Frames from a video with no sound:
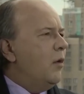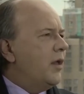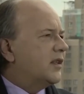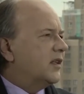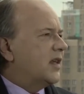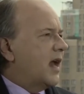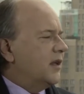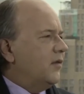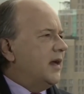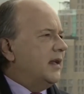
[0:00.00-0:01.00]
Well, that's
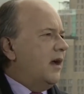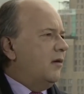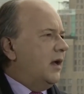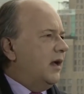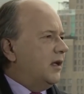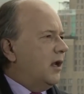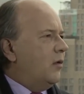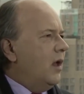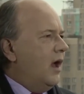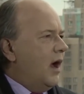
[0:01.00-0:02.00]
exactly right. Now,
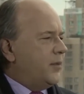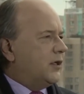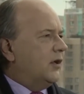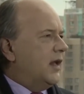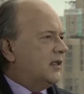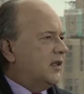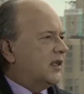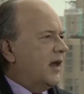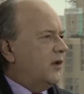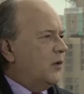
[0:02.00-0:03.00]
up until
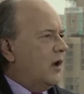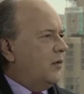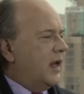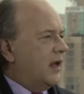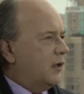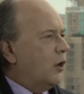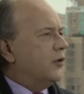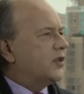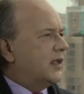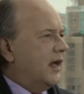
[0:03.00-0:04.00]
1971, we had a
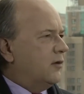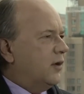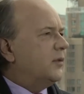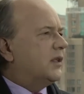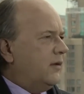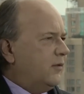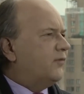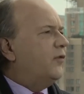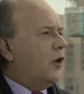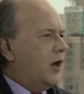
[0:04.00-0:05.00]
gold standard. It
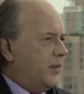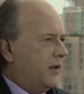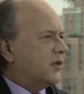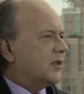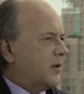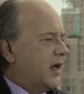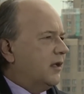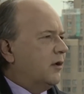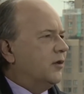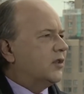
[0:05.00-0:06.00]
was flawed, but it was some kind
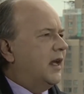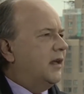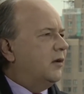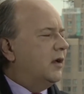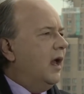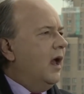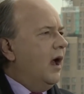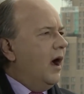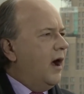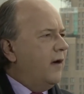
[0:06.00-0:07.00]
of gold standard.
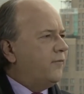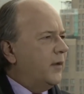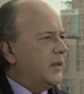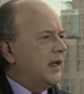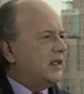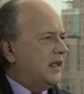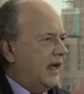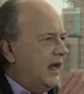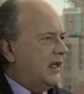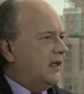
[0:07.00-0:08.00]
From
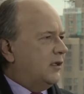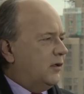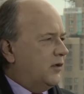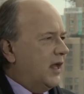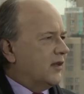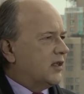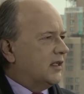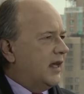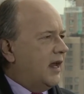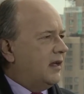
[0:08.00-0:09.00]
1980 to
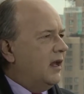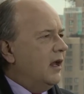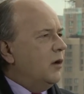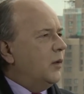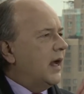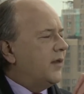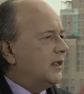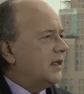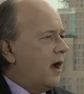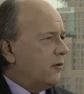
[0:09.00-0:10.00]
2010, we had
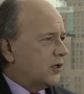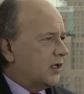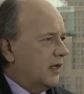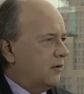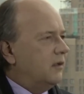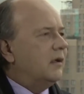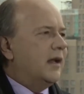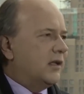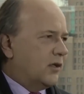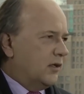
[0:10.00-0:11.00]
the dollar standard.
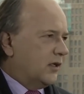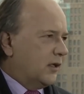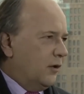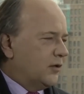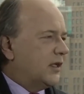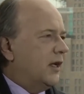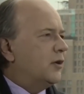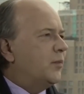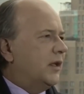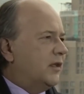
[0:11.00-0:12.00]
Not as good as the gold
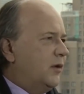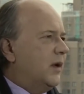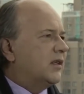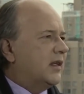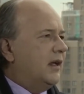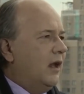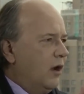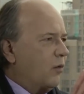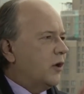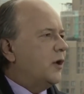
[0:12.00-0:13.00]
standard, but the U.S. said,
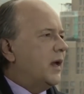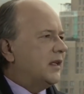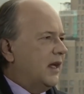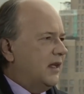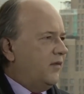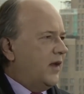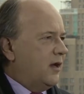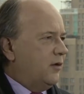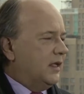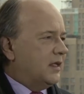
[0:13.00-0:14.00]
we're going to maintain the
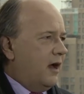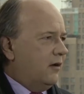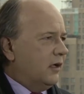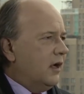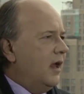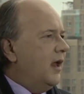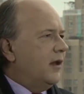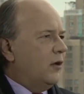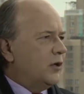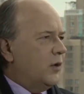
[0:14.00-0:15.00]
value of the dollar,
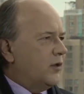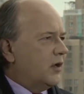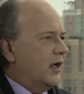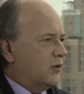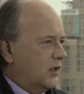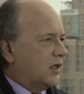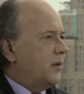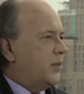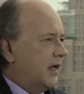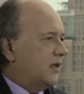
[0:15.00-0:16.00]
and all you other countries
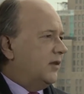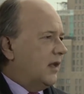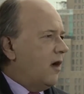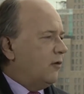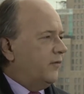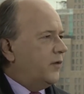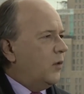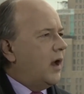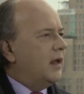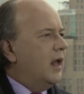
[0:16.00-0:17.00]
can peg to the dollar if you
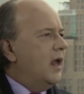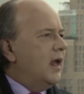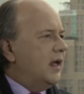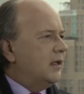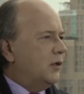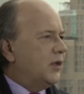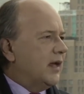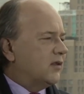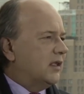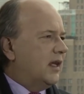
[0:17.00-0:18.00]
want. In
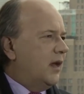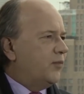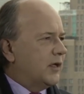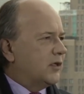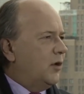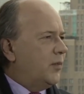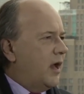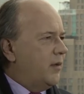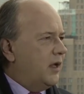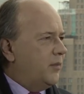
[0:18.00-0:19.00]
2010, President
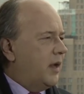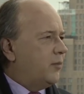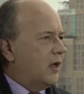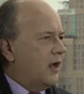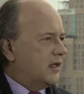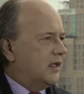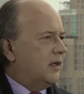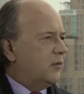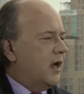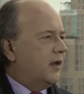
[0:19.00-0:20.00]
Obama, Ben Bernanke, and
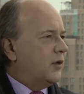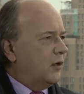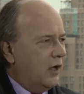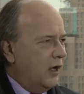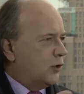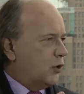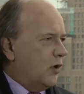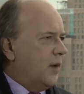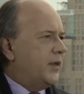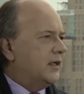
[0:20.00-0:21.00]
Tim Geithner
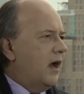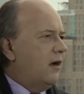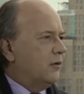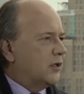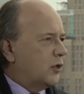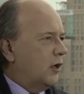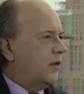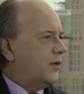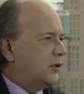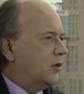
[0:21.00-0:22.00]
tore up the dollar and
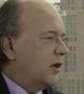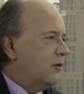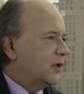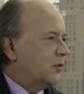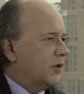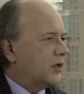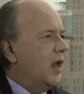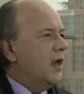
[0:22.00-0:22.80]
started this new currency wars.